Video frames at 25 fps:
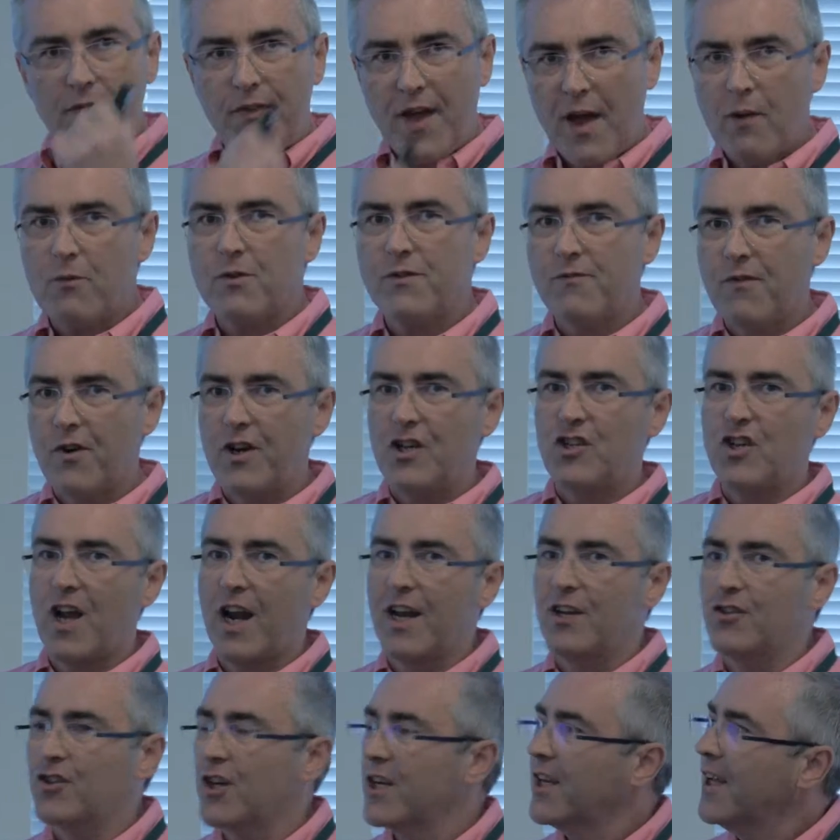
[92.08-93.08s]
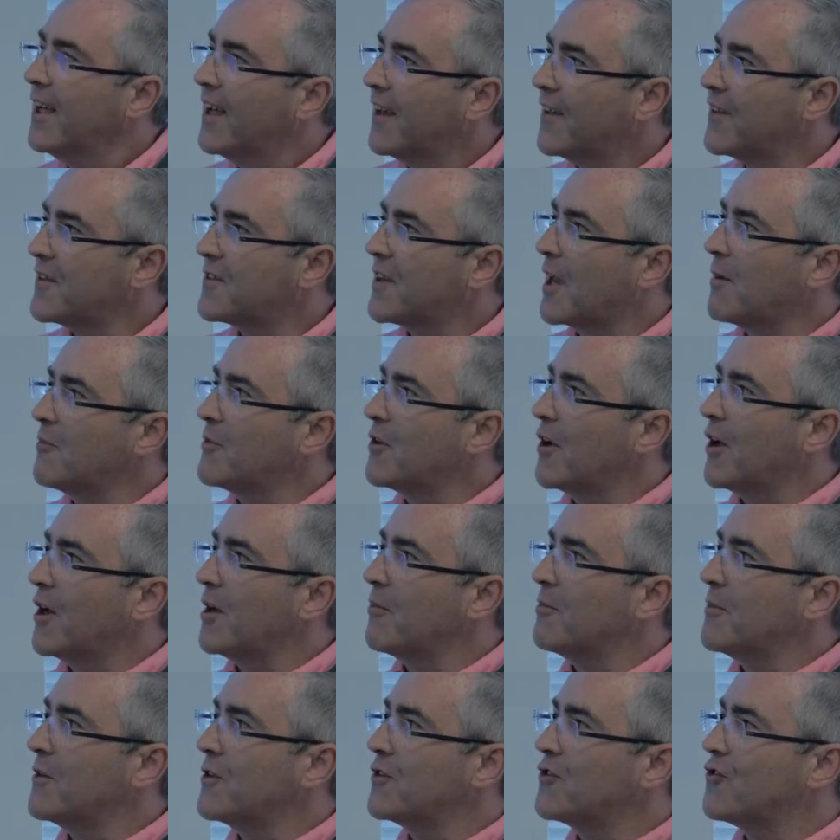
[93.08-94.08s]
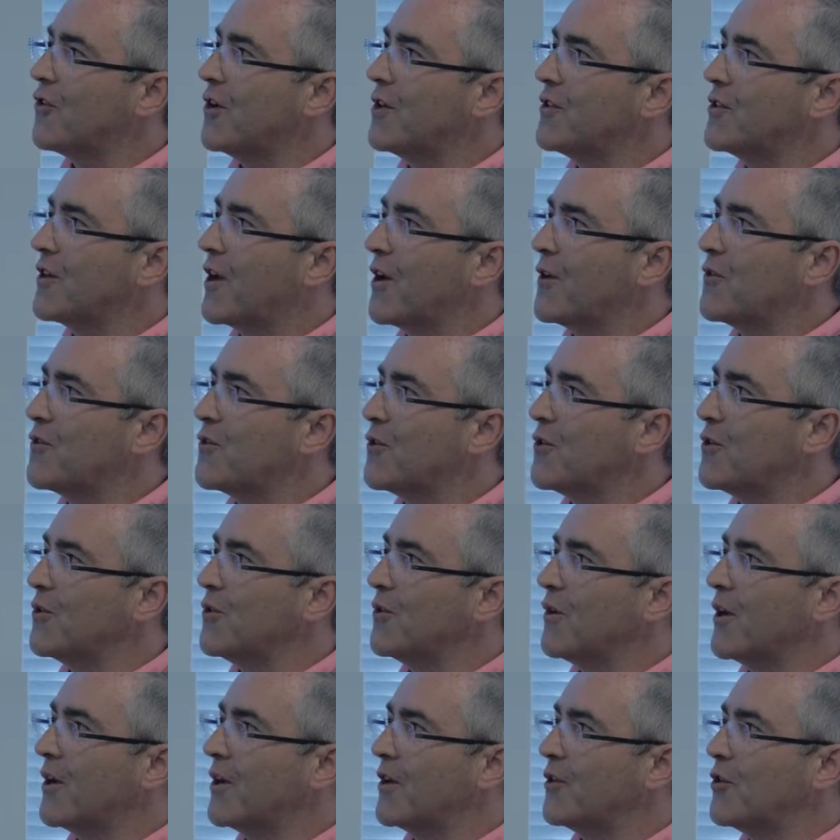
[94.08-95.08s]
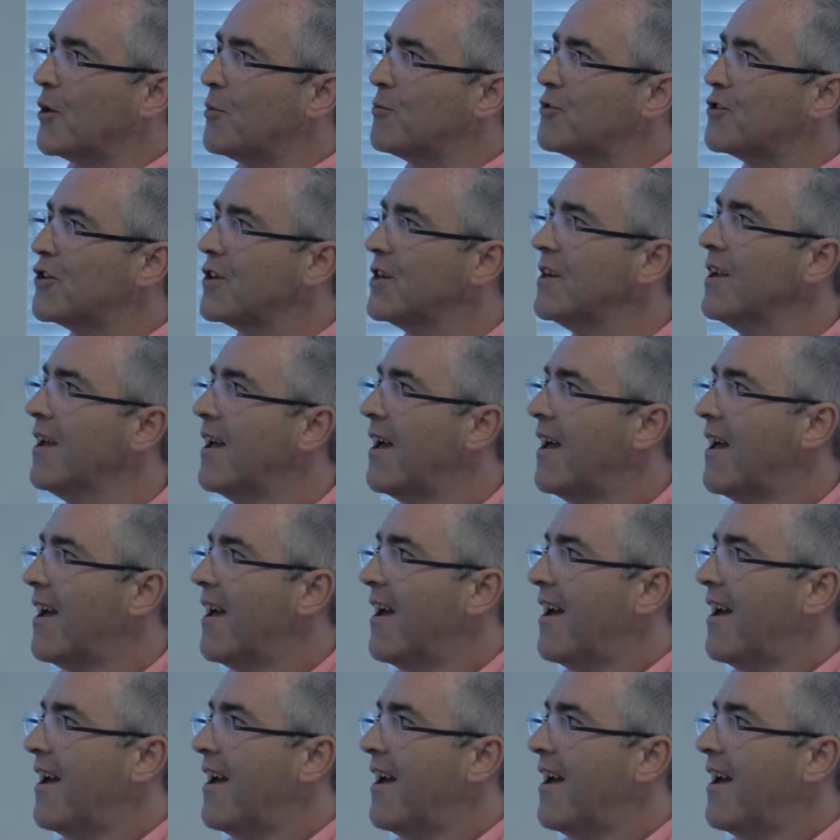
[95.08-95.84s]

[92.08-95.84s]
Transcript: That was very challenging at the same time as trying to go through an adoption,